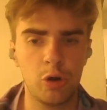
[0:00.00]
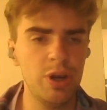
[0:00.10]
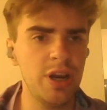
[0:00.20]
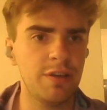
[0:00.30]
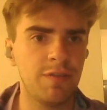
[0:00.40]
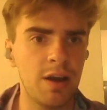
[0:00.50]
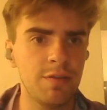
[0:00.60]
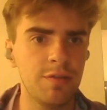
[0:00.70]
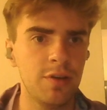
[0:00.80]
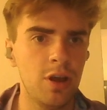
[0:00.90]
Queen
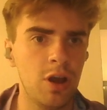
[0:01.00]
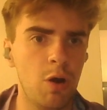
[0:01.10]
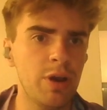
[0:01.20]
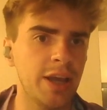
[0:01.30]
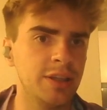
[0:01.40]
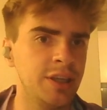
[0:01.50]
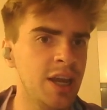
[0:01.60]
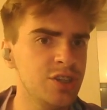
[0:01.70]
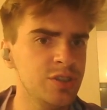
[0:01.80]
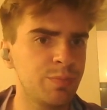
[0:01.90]
a5. Okay, the
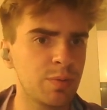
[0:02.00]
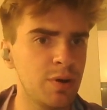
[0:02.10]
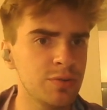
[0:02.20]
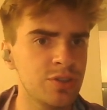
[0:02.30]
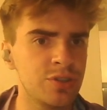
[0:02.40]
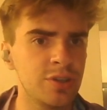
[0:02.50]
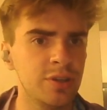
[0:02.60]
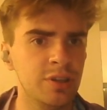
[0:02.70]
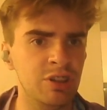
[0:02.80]
engine proposes